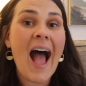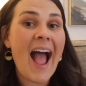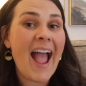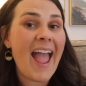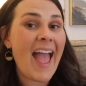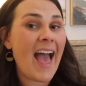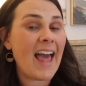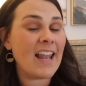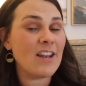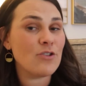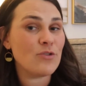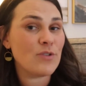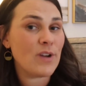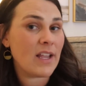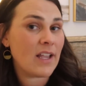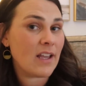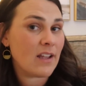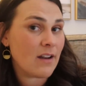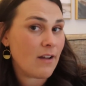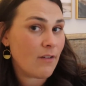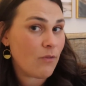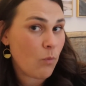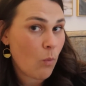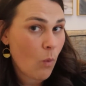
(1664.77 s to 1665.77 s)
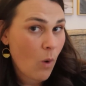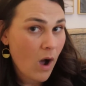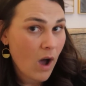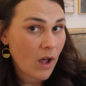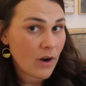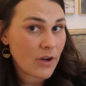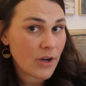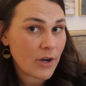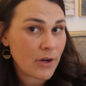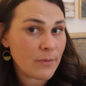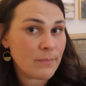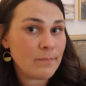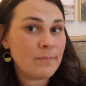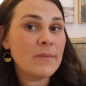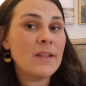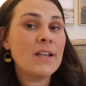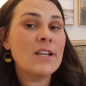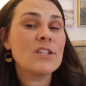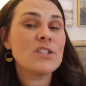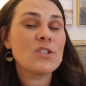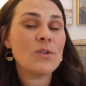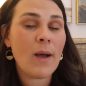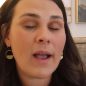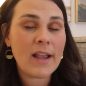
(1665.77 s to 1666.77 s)
I hadn't drank enough water.
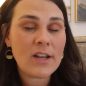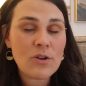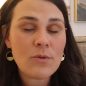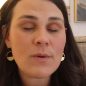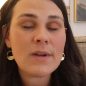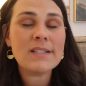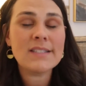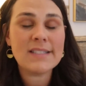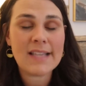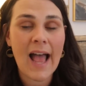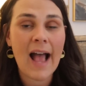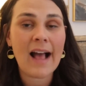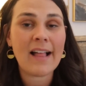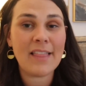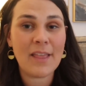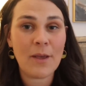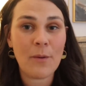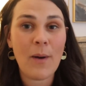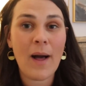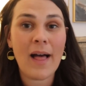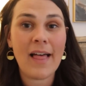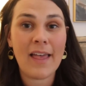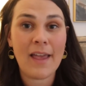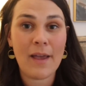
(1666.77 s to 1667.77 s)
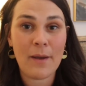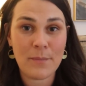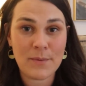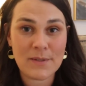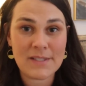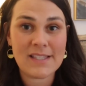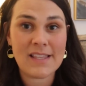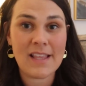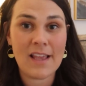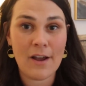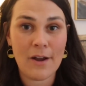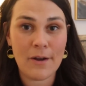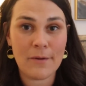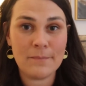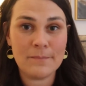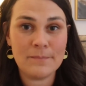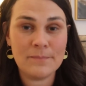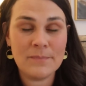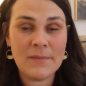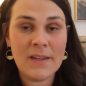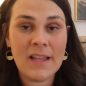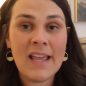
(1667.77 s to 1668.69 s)
So I knew exactly why I was there.